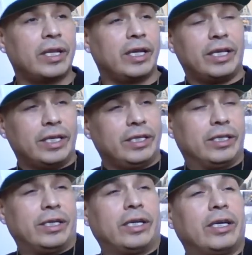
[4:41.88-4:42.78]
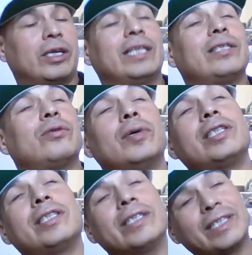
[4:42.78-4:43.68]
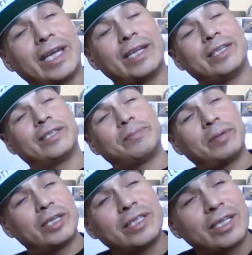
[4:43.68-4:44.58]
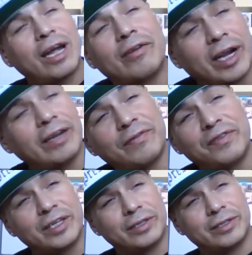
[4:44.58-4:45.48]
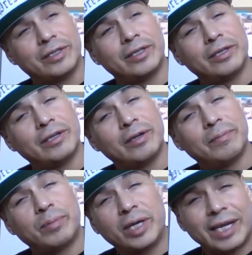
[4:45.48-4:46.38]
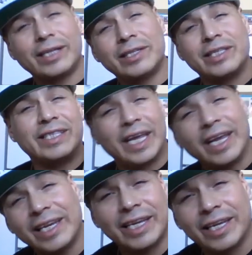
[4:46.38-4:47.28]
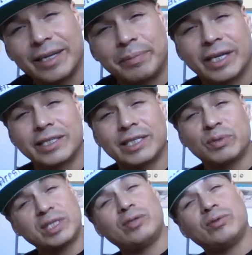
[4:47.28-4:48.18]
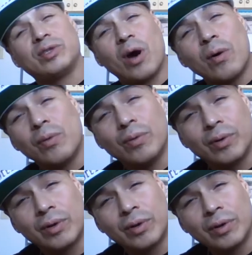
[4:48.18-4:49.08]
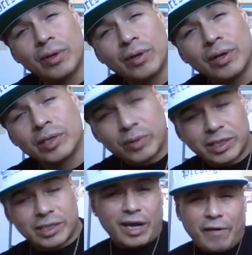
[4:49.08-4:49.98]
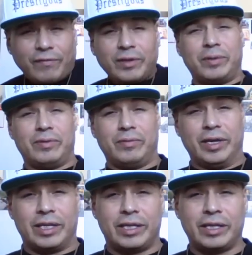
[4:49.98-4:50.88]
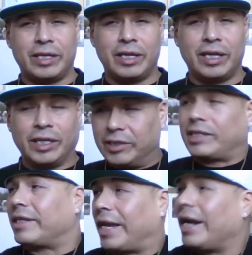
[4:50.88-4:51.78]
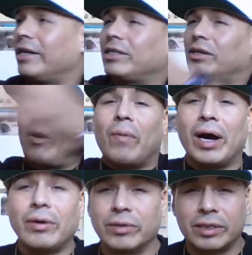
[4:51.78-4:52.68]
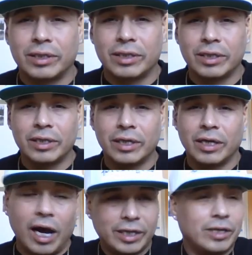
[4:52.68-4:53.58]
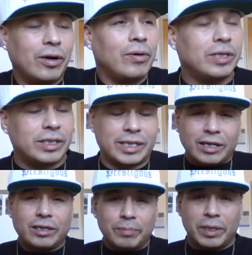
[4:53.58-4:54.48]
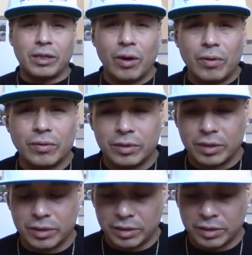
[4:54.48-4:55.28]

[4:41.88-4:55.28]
Your your intuition is telling you this person's not right for you. But yet you're staying in it because it's what you know. It's what you're comfortable with. You're scared to go out on your own. You're scared to be alone.